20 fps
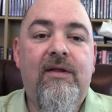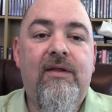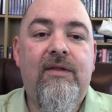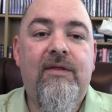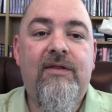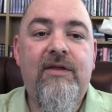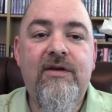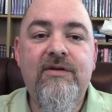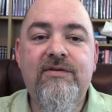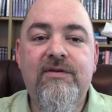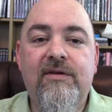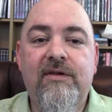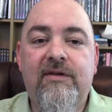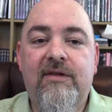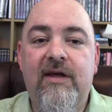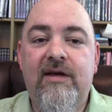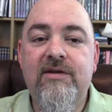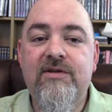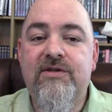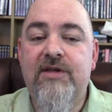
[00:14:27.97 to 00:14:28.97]
These are the
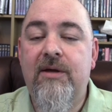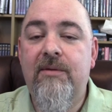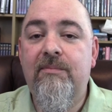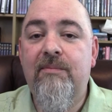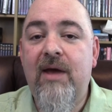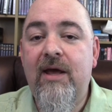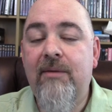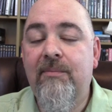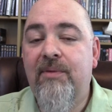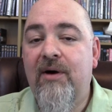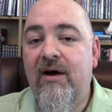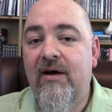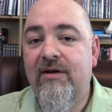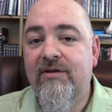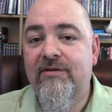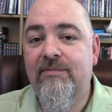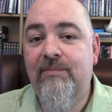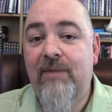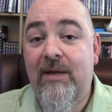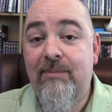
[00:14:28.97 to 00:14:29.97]
things that may
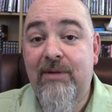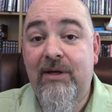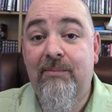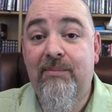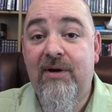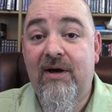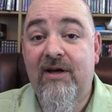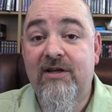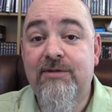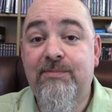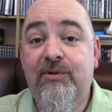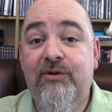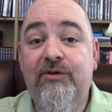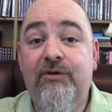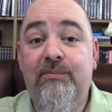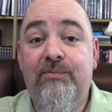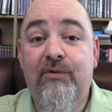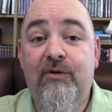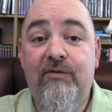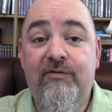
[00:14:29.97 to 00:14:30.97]
be impossible
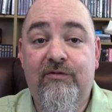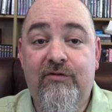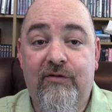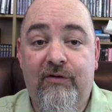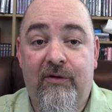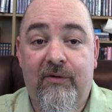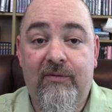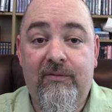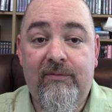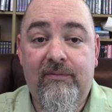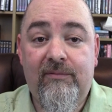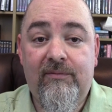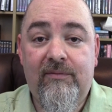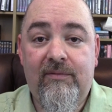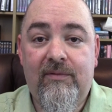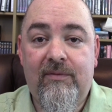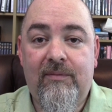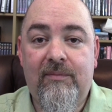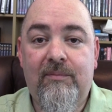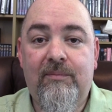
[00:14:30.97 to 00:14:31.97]
to prove true,
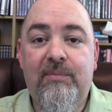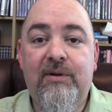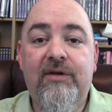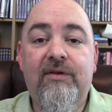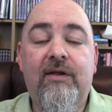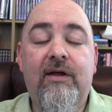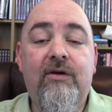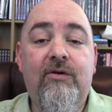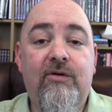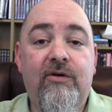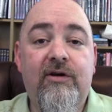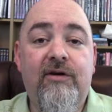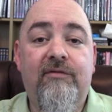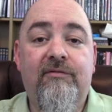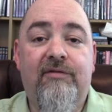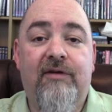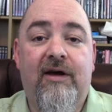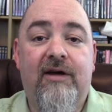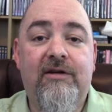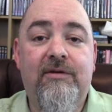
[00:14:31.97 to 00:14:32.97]
but they could in
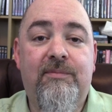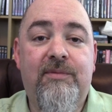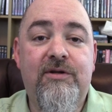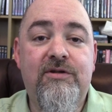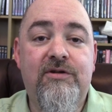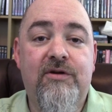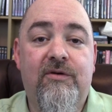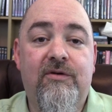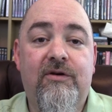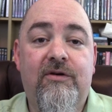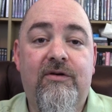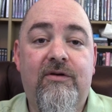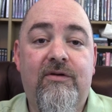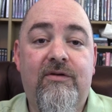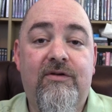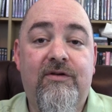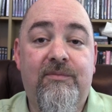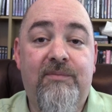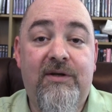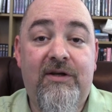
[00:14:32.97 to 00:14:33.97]
fact be shown
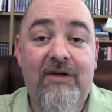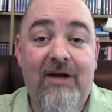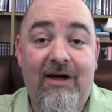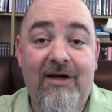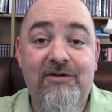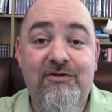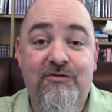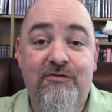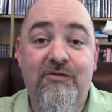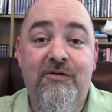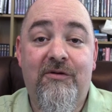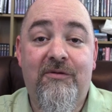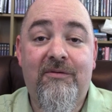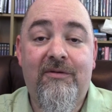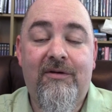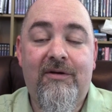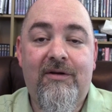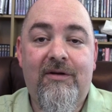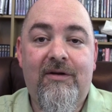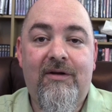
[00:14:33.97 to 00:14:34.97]
to be not true
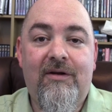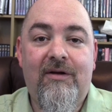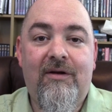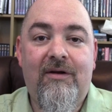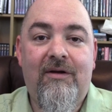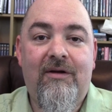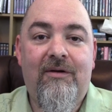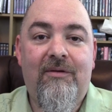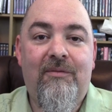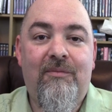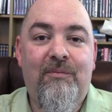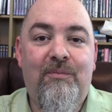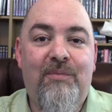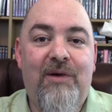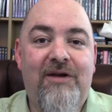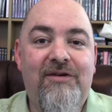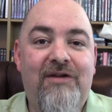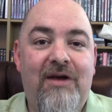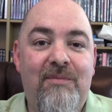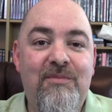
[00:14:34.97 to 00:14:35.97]

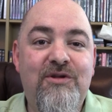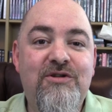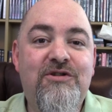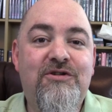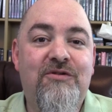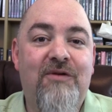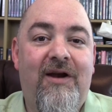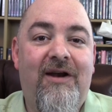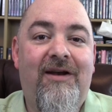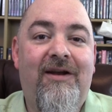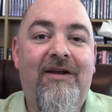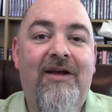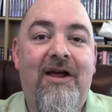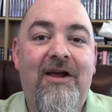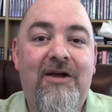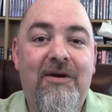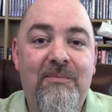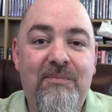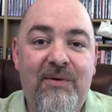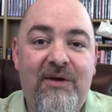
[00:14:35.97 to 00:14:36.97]
by demonstrating a
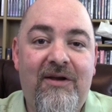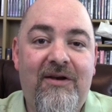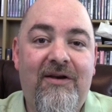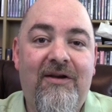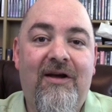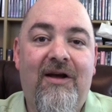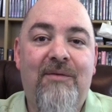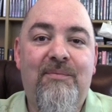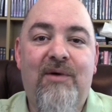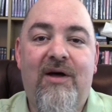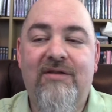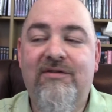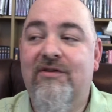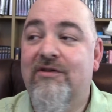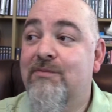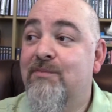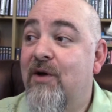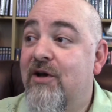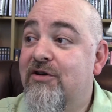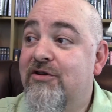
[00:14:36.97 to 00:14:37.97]
competing
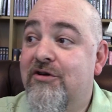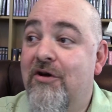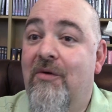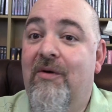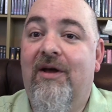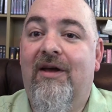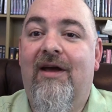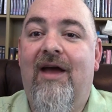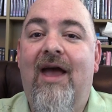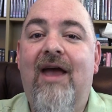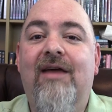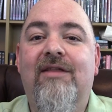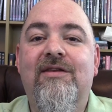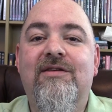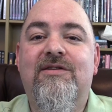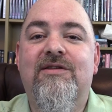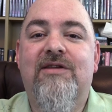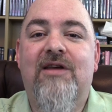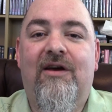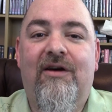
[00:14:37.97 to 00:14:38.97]
hypothesis, by showing, hey,
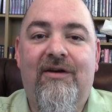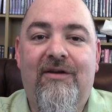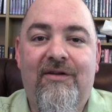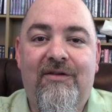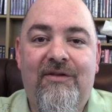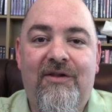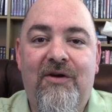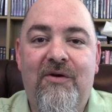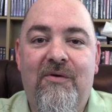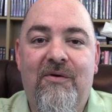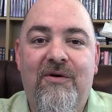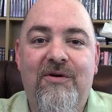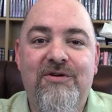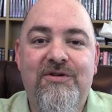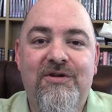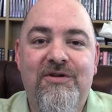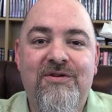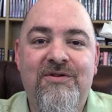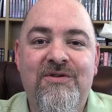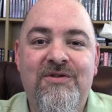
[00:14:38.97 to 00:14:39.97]
this is how the
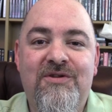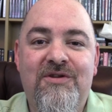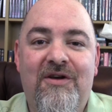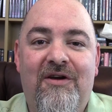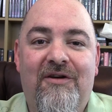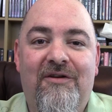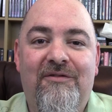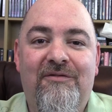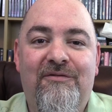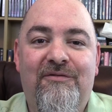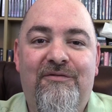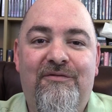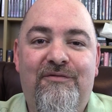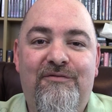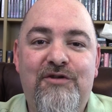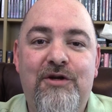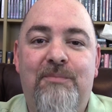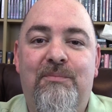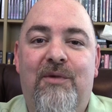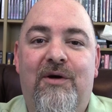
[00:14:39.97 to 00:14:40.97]
origins of
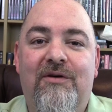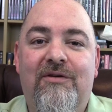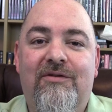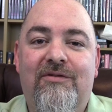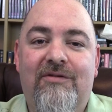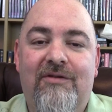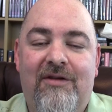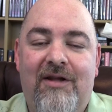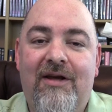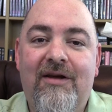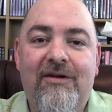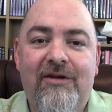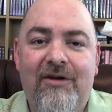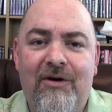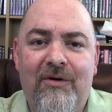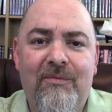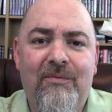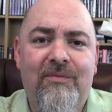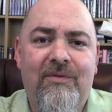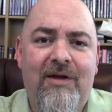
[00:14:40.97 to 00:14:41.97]
chipmunks, and
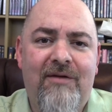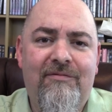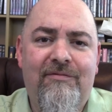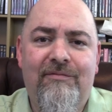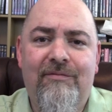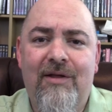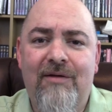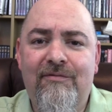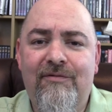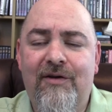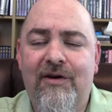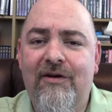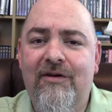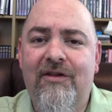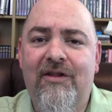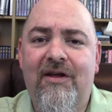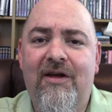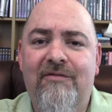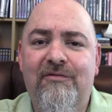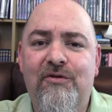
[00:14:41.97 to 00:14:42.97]
they fit into
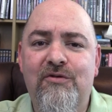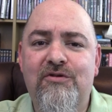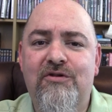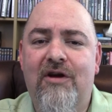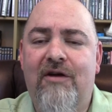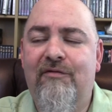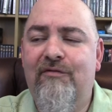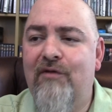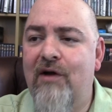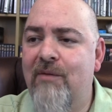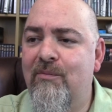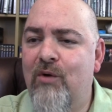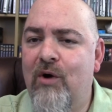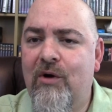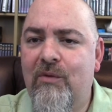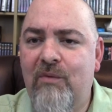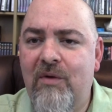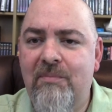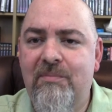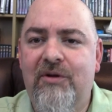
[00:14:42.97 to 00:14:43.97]
the evolutionary
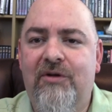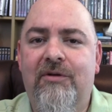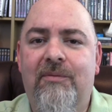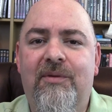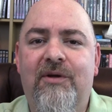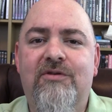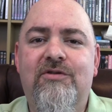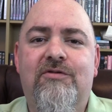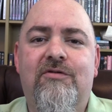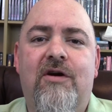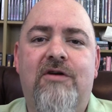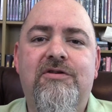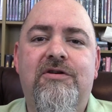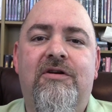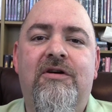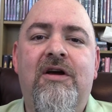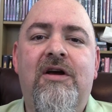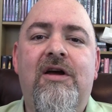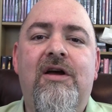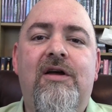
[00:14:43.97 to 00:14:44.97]
framework, and we build a big
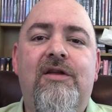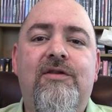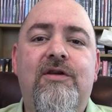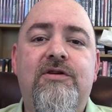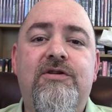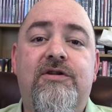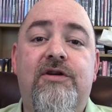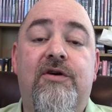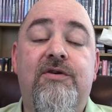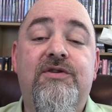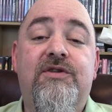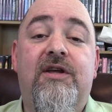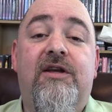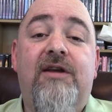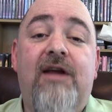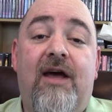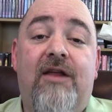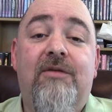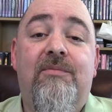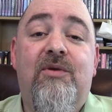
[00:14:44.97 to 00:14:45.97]
structure that shows that,
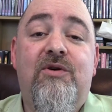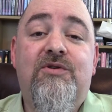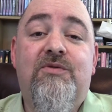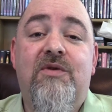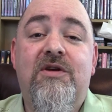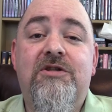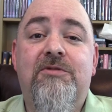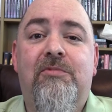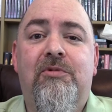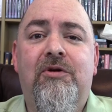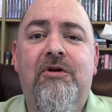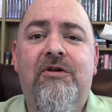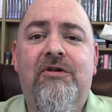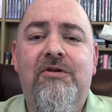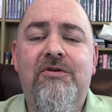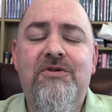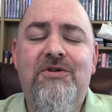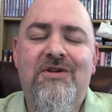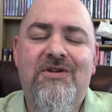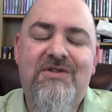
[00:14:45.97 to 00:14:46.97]
yeah, the most reasonable
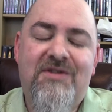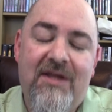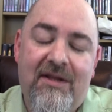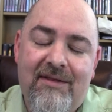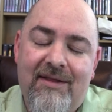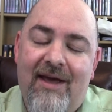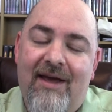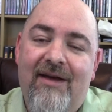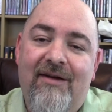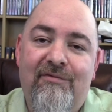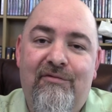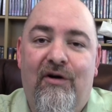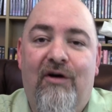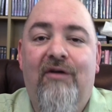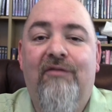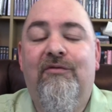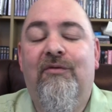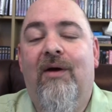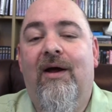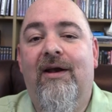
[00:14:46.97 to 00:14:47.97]
conclusion is that they
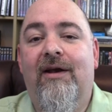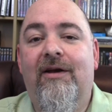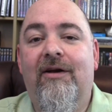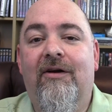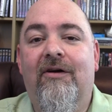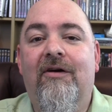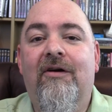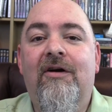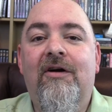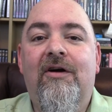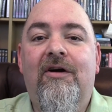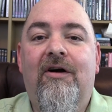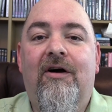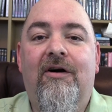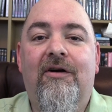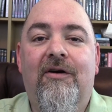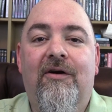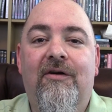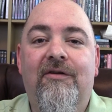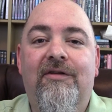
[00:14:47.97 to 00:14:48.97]
evolved right here
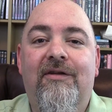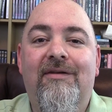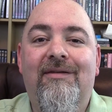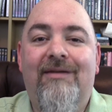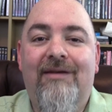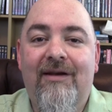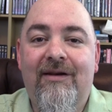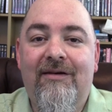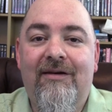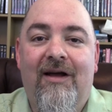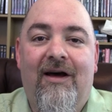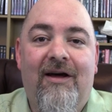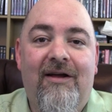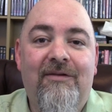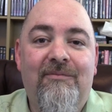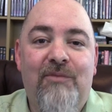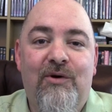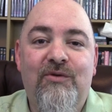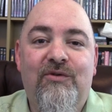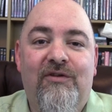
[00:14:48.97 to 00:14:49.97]
on Earth and did
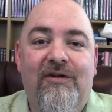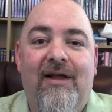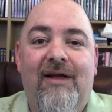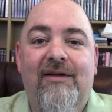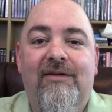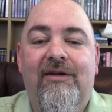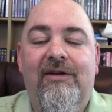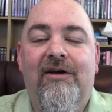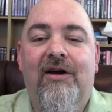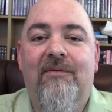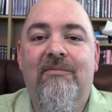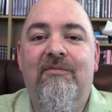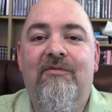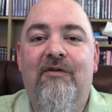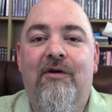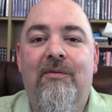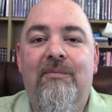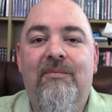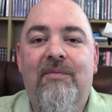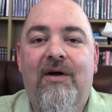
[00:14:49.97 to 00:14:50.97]
not most likely come
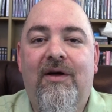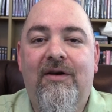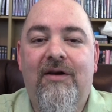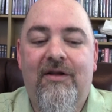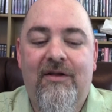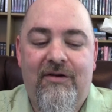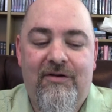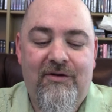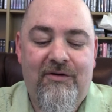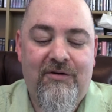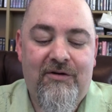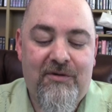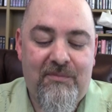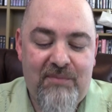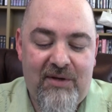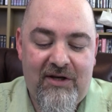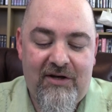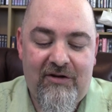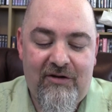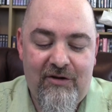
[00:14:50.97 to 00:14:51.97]
from another
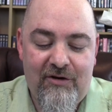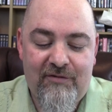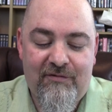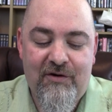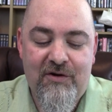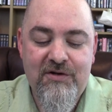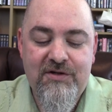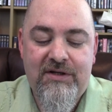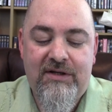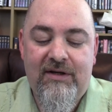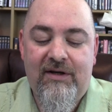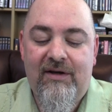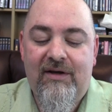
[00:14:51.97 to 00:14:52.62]
competing universe.